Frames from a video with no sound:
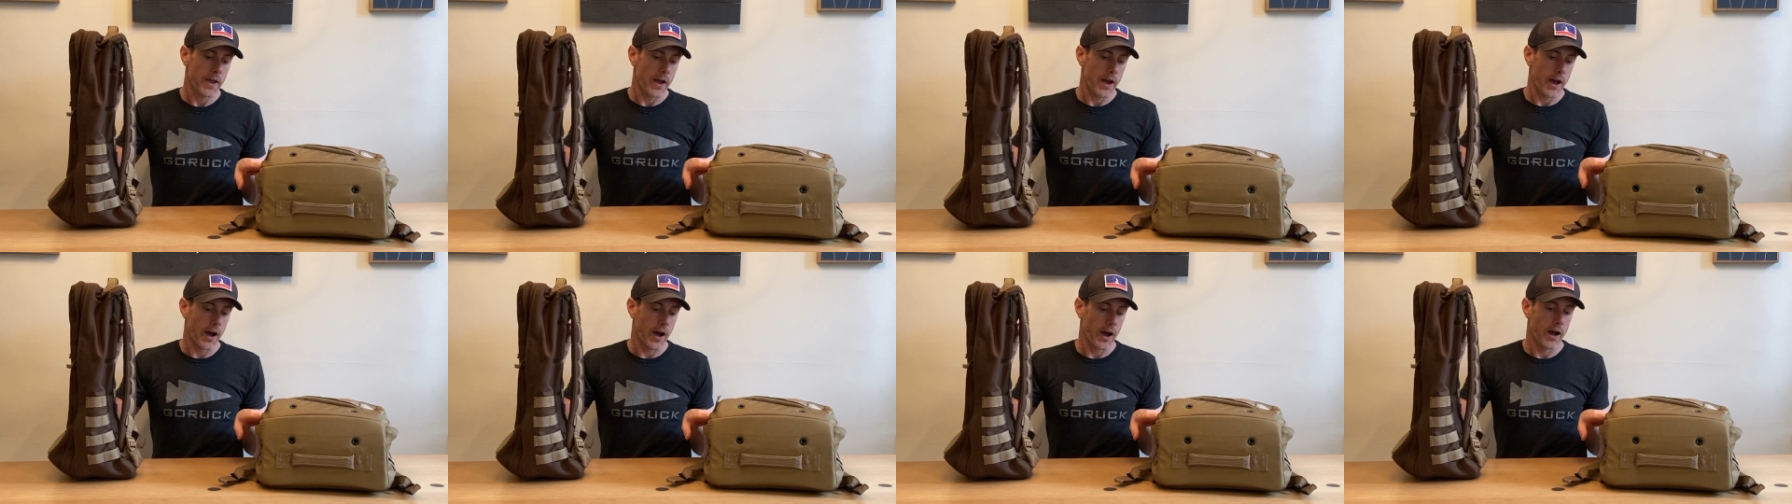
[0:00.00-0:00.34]

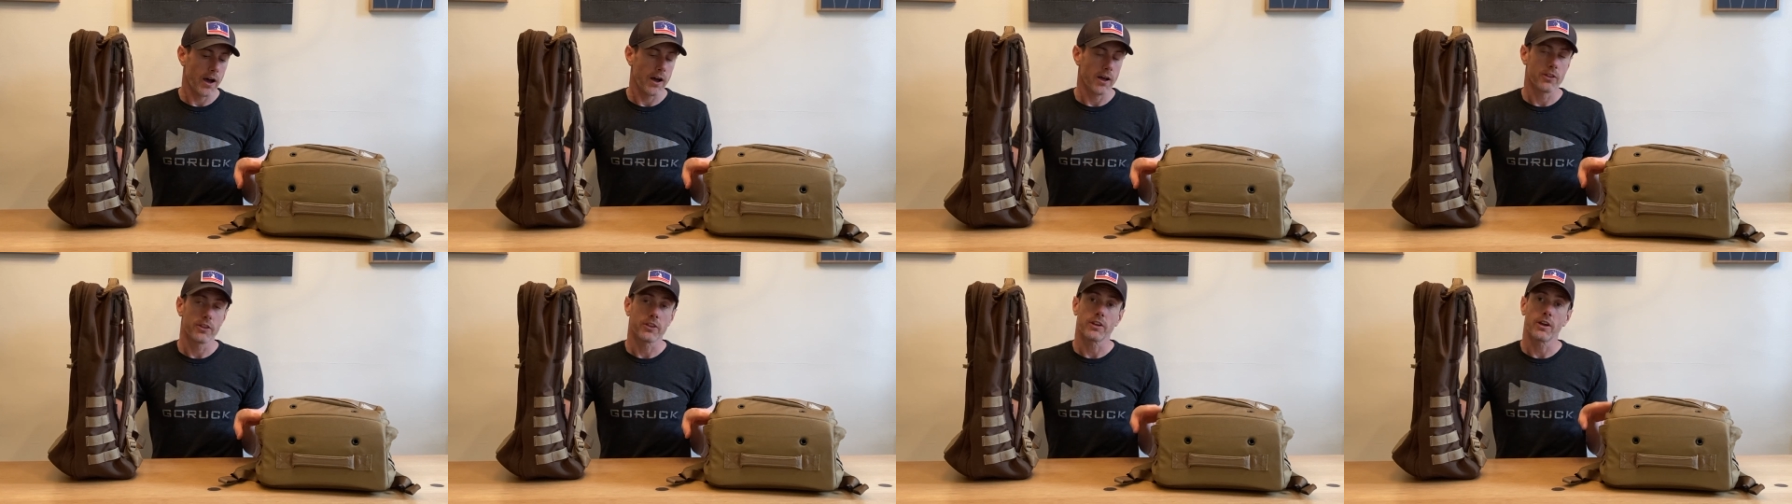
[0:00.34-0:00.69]

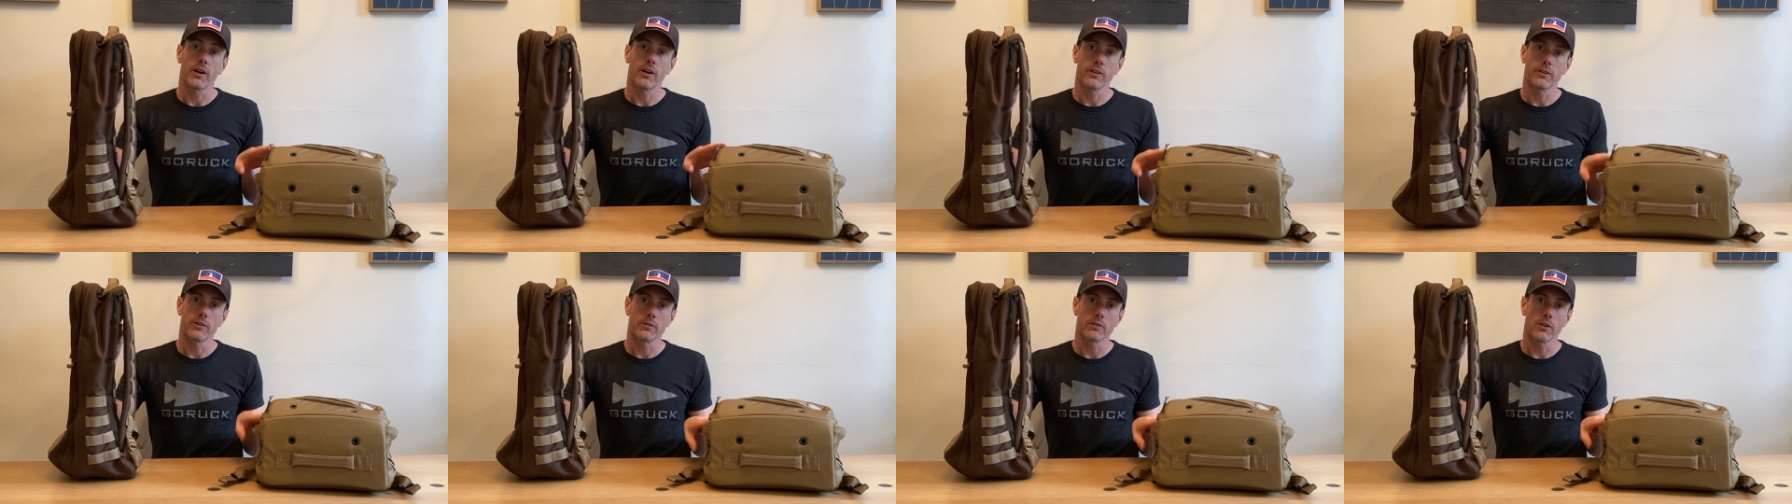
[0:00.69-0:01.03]
the
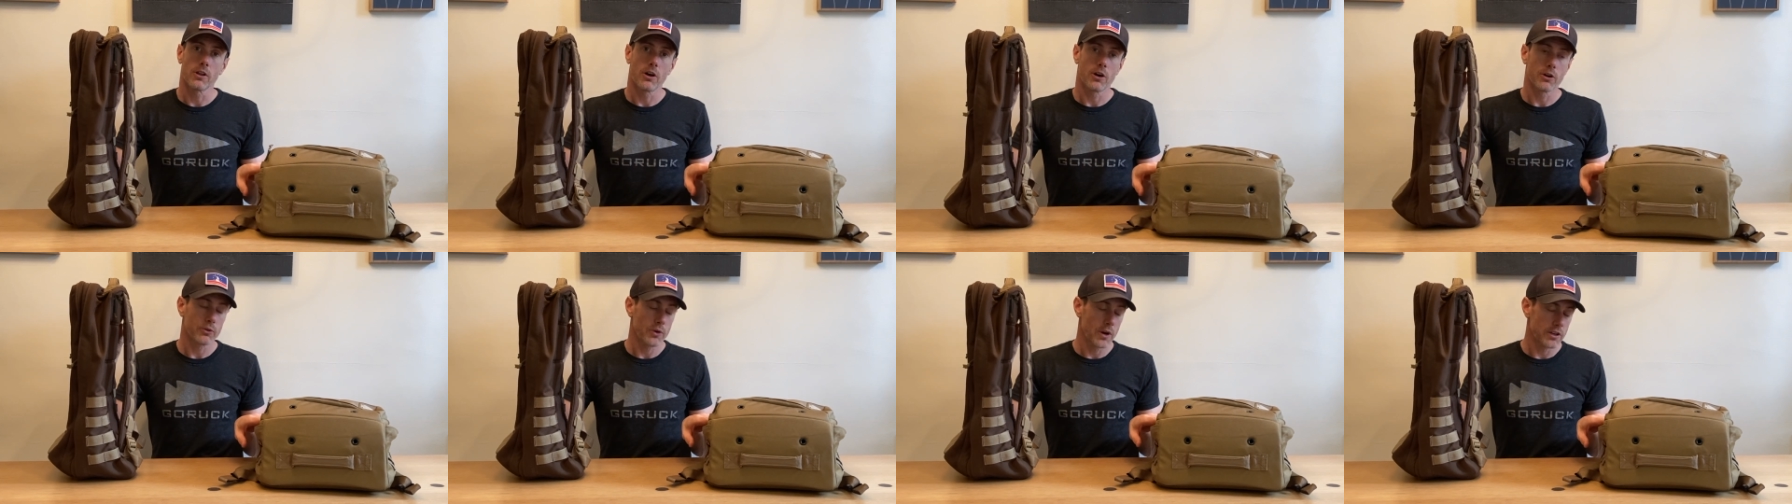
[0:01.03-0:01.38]
other
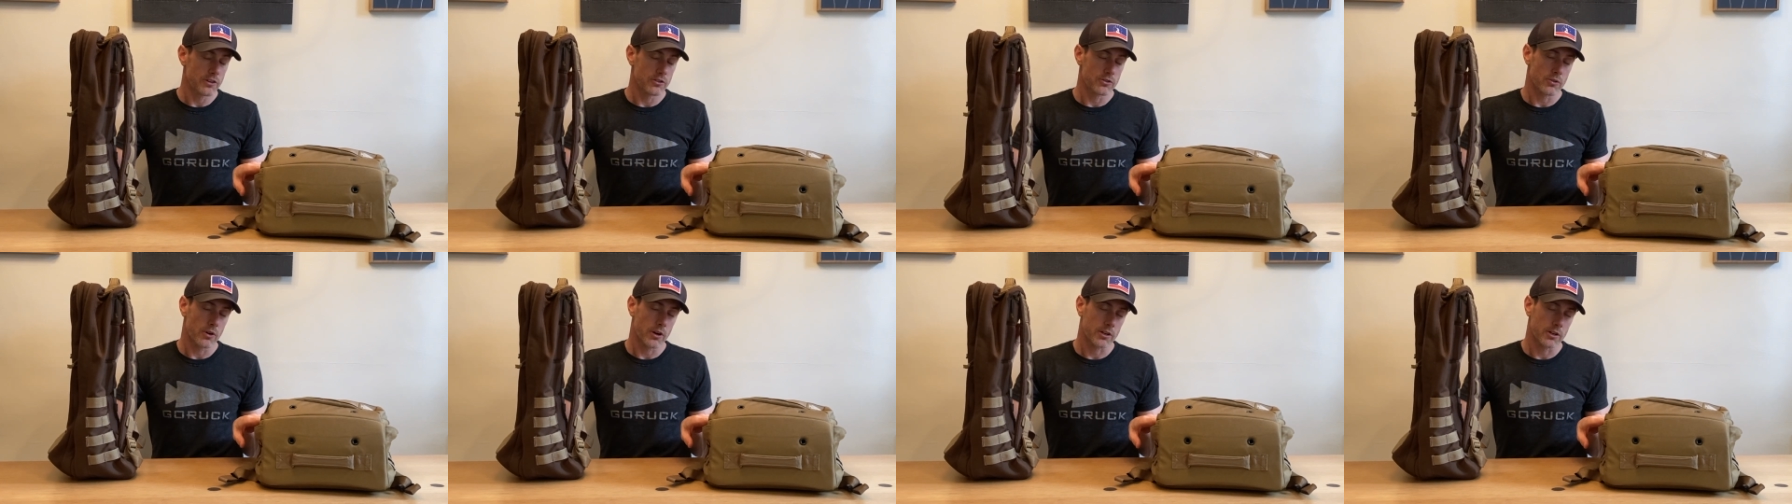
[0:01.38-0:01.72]
long
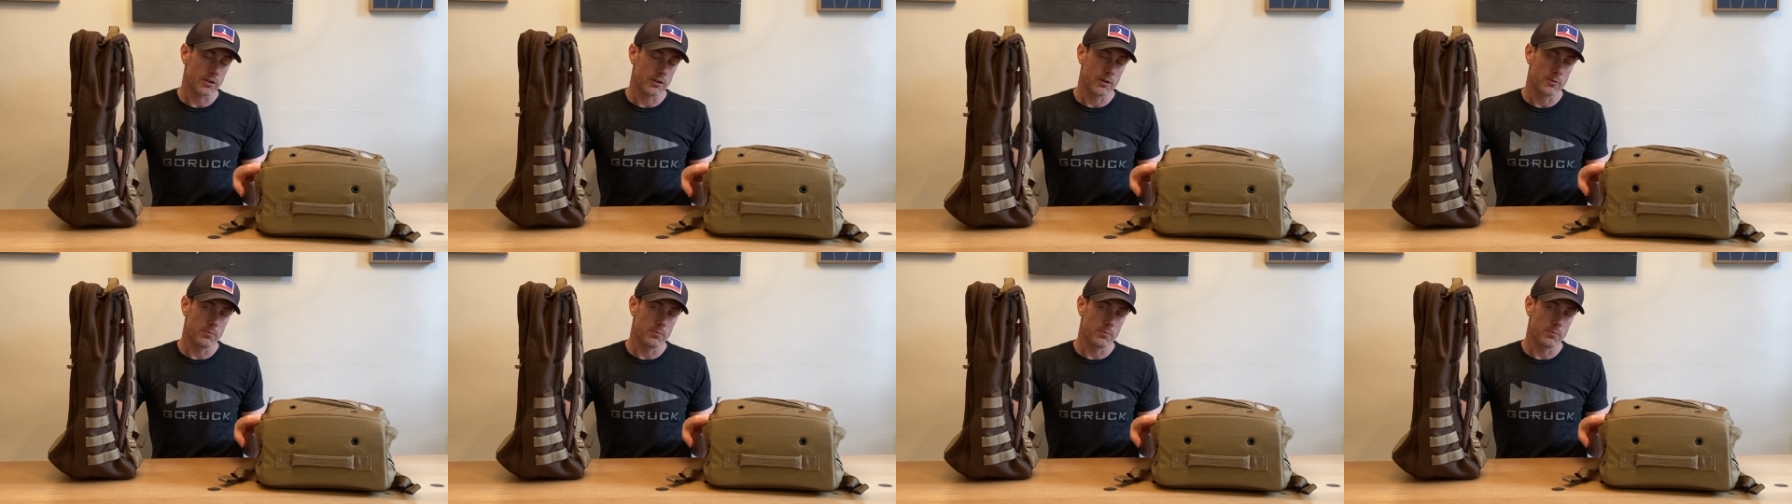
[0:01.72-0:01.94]
range rucker